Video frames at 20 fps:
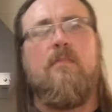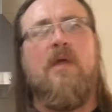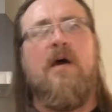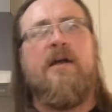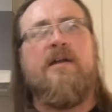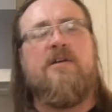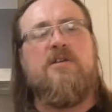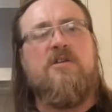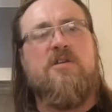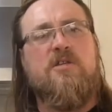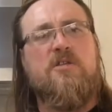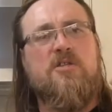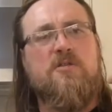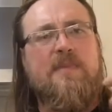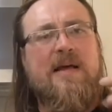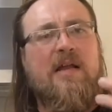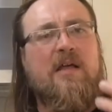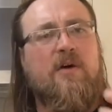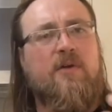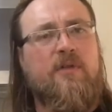And you can
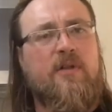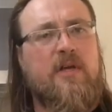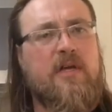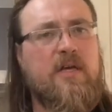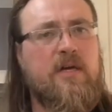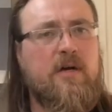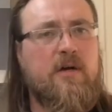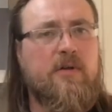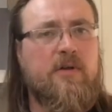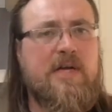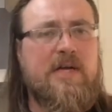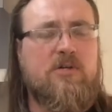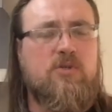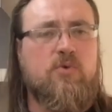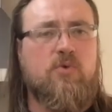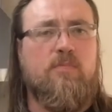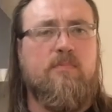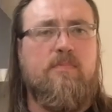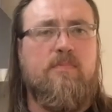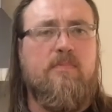smell it on the
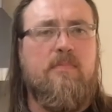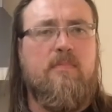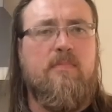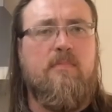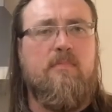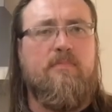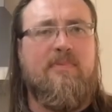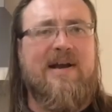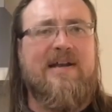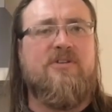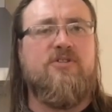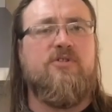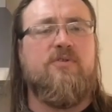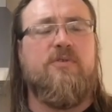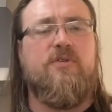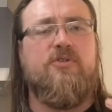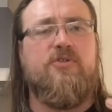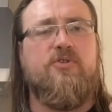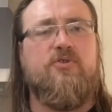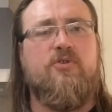actual branch of
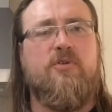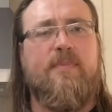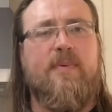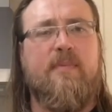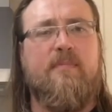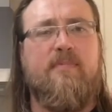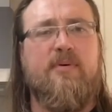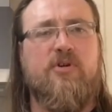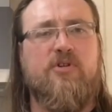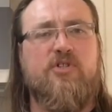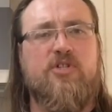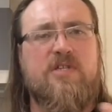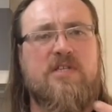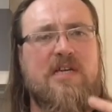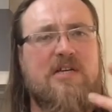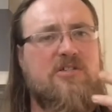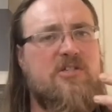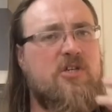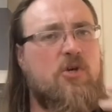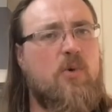the juniper bush. It's
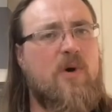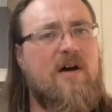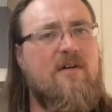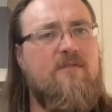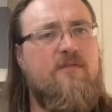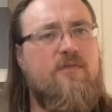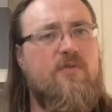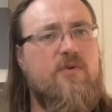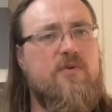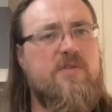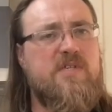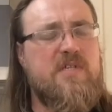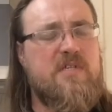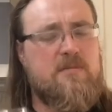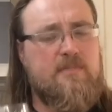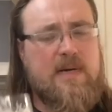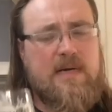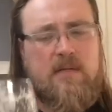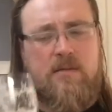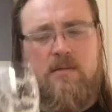actually quite a fruity
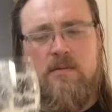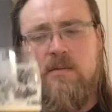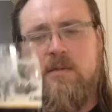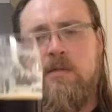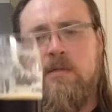smell.